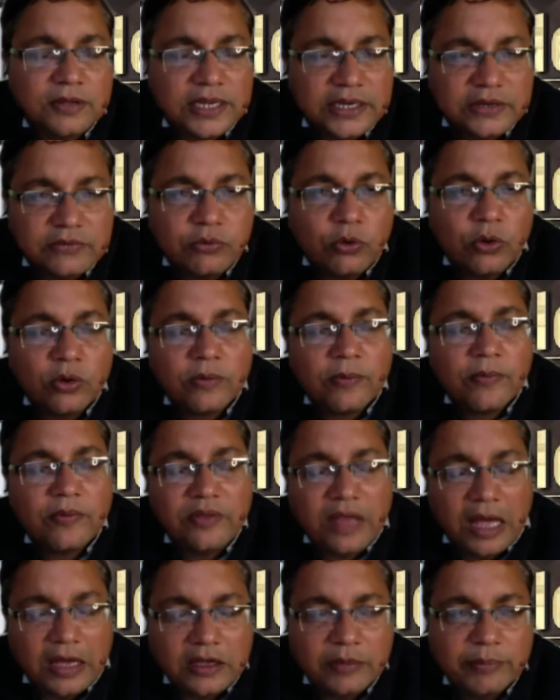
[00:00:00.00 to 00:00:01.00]

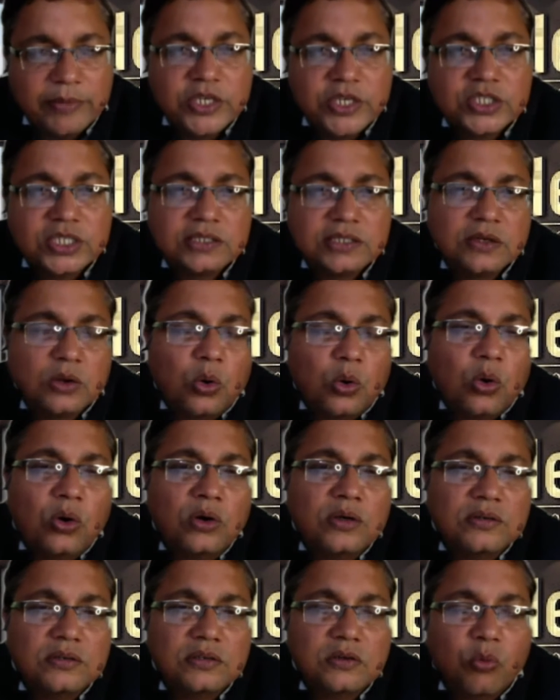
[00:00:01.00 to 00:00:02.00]
information
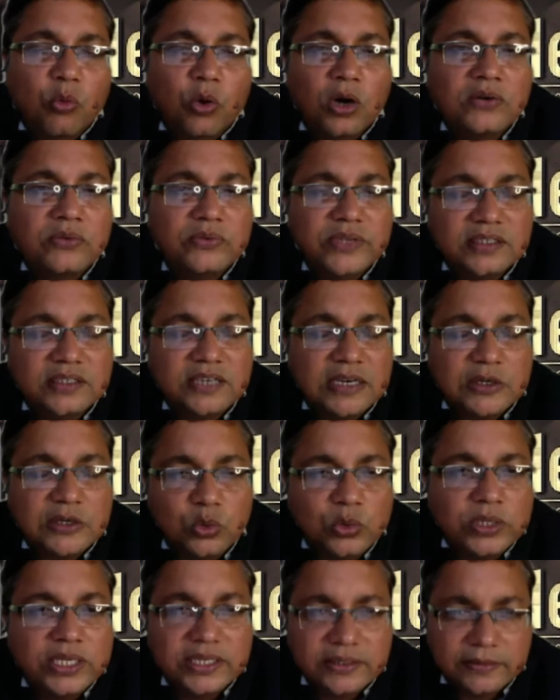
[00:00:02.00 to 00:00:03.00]
on what we are
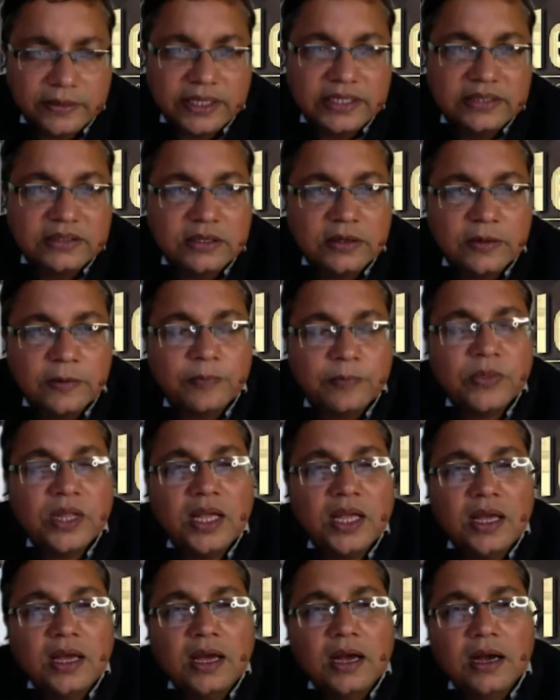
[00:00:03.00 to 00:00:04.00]
doing in the
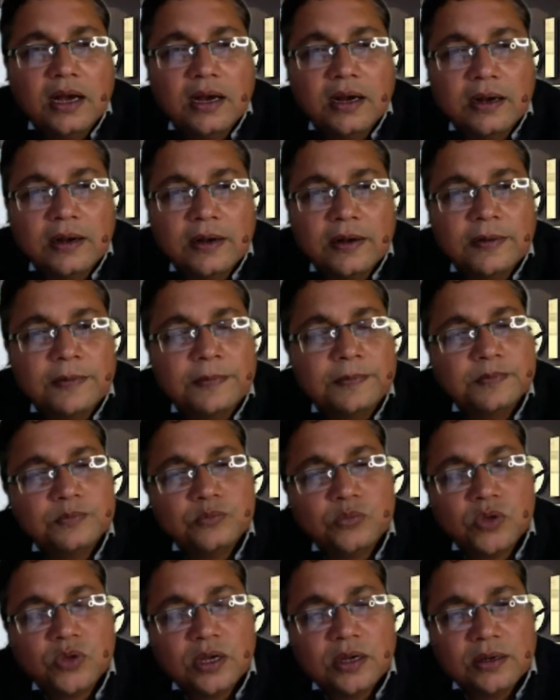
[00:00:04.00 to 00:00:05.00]

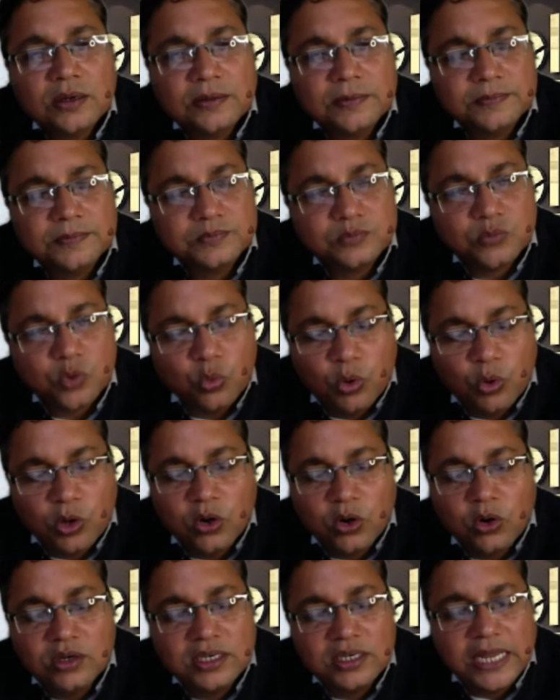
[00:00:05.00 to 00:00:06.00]

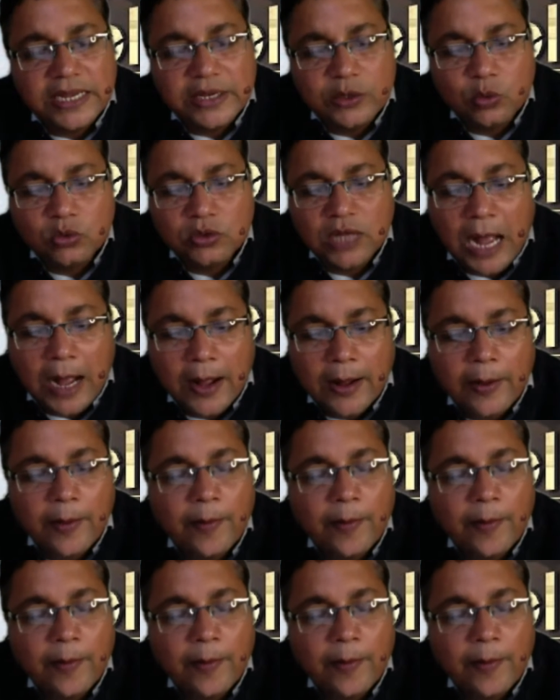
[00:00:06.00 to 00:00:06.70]
overall, you know,